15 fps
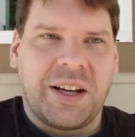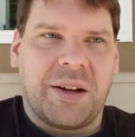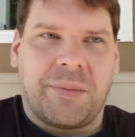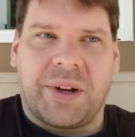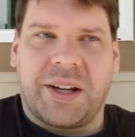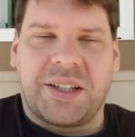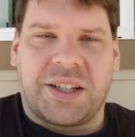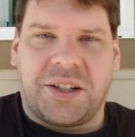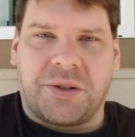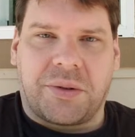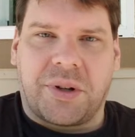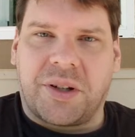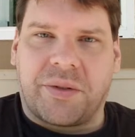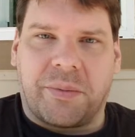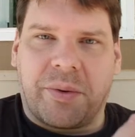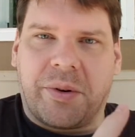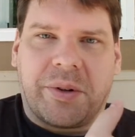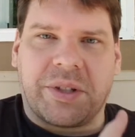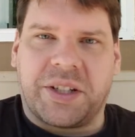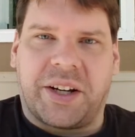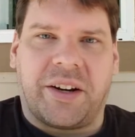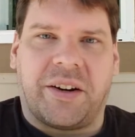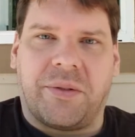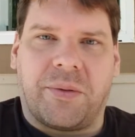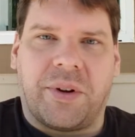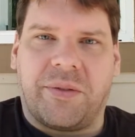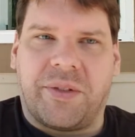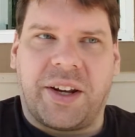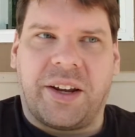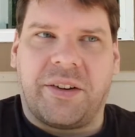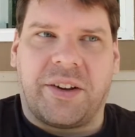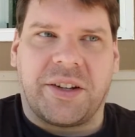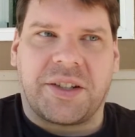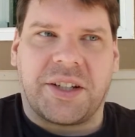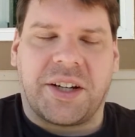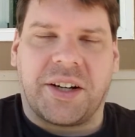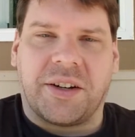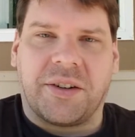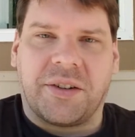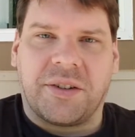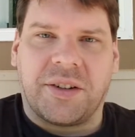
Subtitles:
But I didn't see George from Corsair in one video this year,